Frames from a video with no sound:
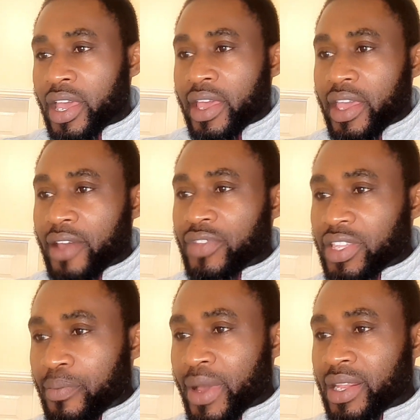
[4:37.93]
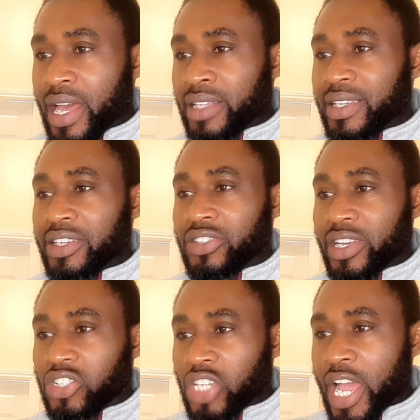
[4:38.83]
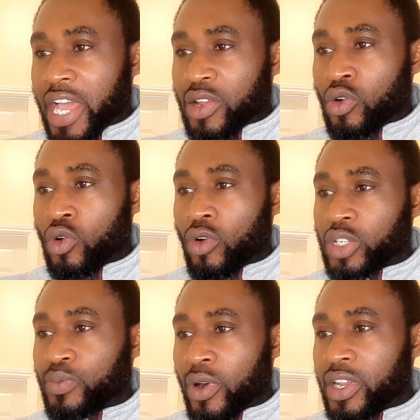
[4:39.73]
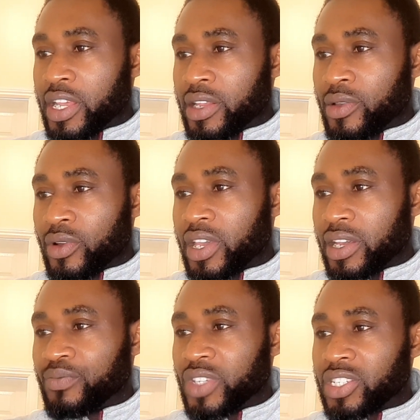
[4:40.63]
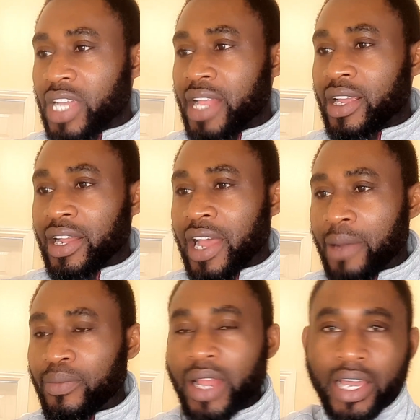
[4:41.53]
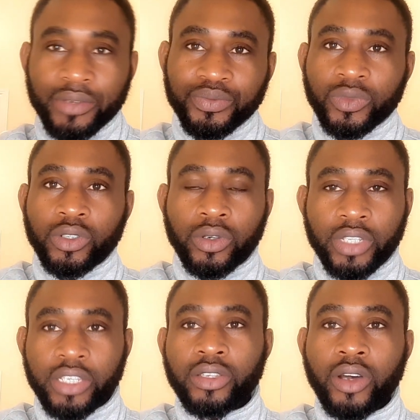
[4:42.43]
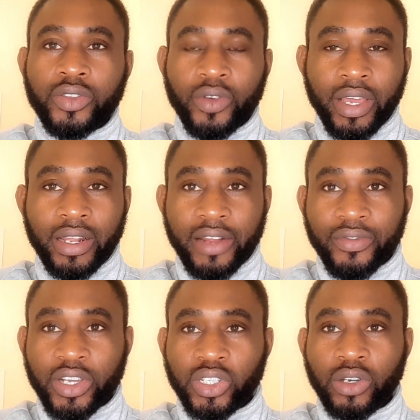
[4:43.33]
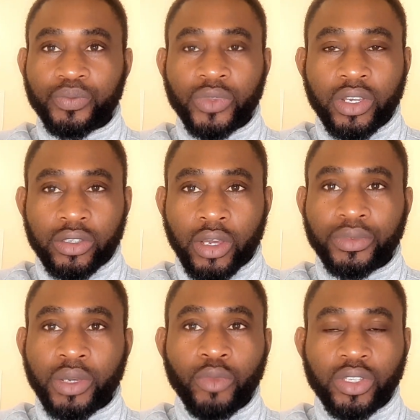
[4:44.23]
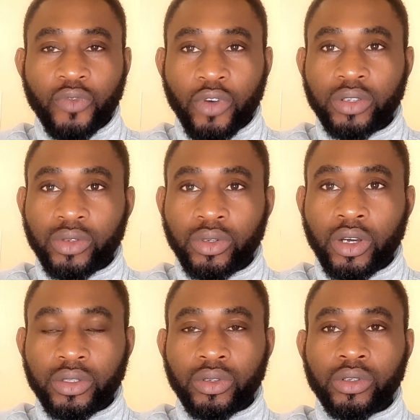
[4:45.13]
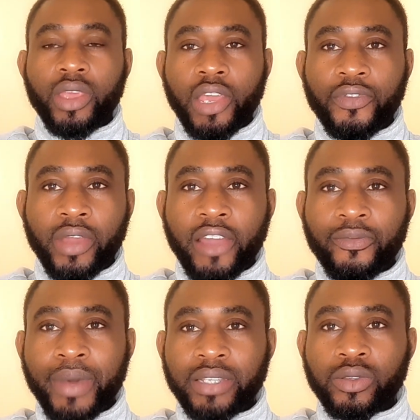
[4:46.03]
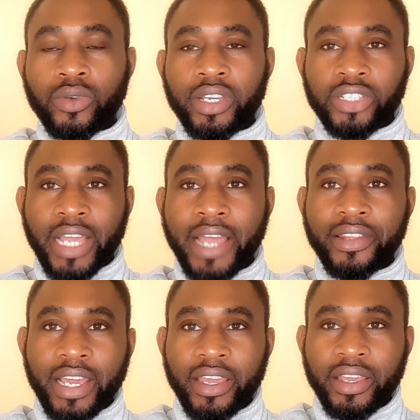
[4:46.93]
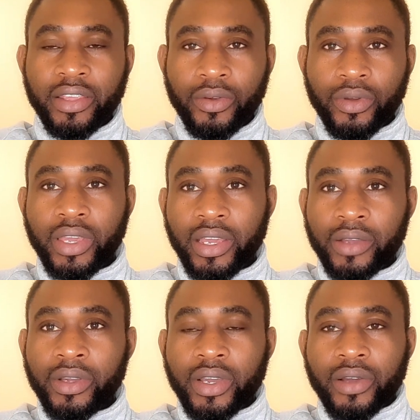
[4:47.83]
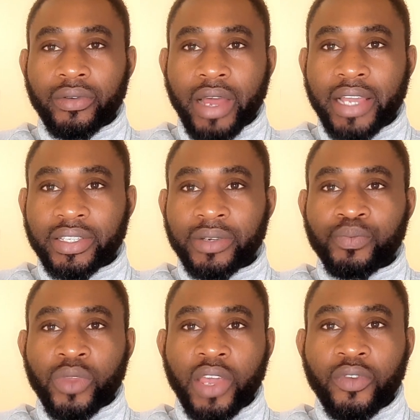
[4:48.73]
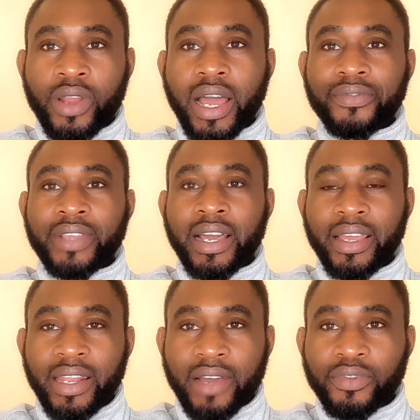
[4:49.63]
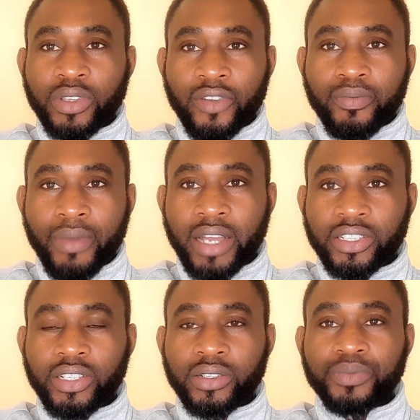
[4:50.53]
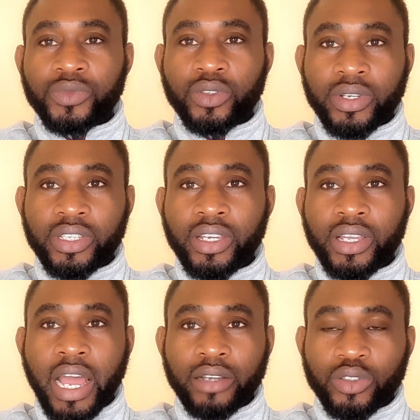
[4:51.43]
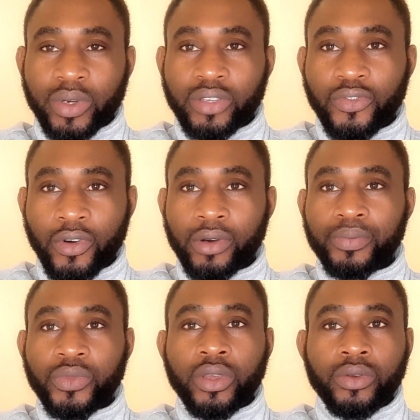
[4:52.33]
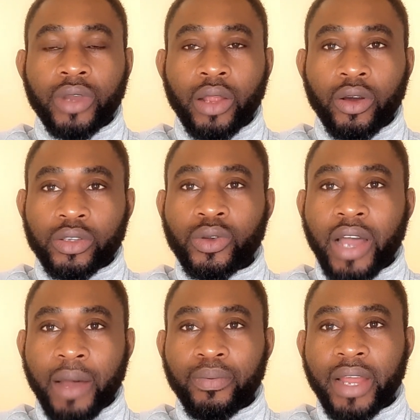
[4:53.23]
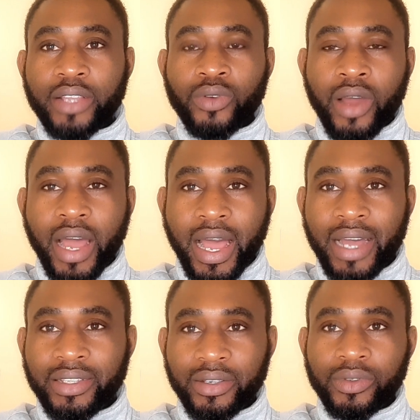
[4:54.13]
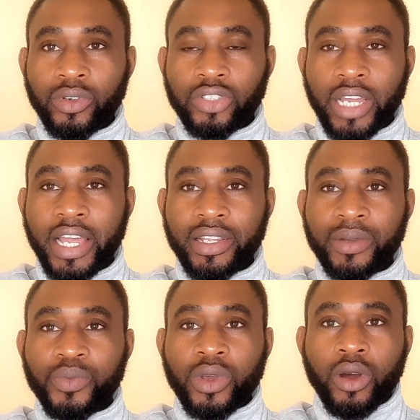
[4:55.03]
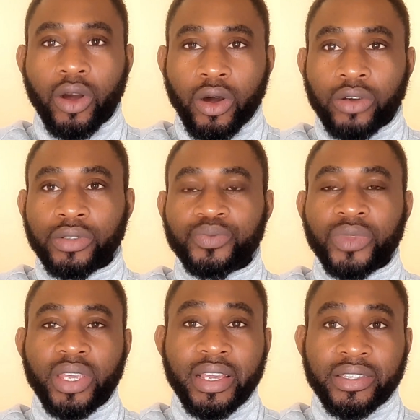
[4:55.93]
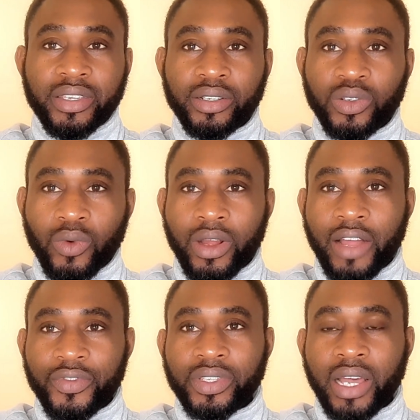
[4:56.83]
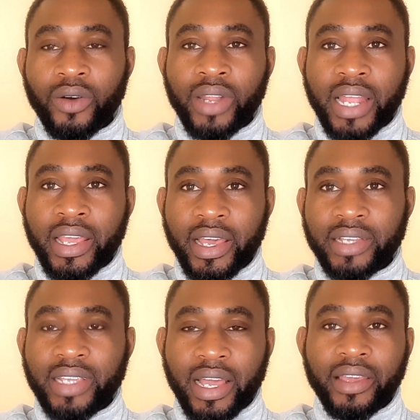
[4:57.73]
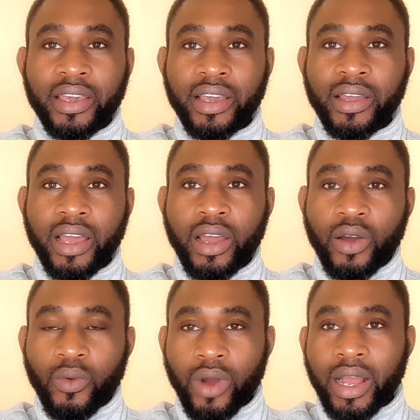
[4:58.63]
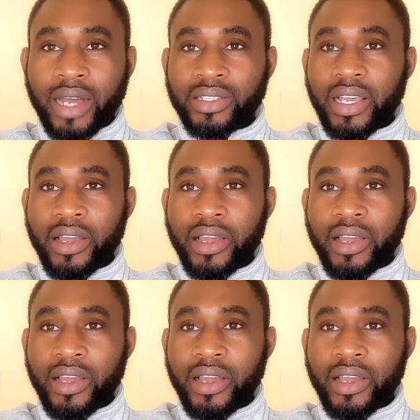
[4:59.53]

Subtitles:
If the dependent is a child who was born in the UK, the child can apply. So this is also a clarification, something most of us do not know. If you gave birth to a child here in the UK, right, even after 11th of March 2024, you can also apply to add your child on a skilled worker visa under the health and care workers